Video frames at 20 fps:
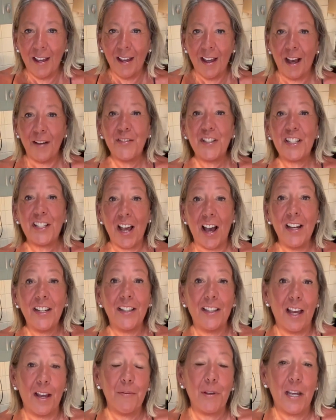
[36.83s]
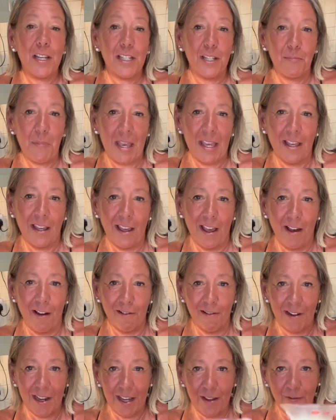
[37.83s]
I've decided that I'm going to make a curry.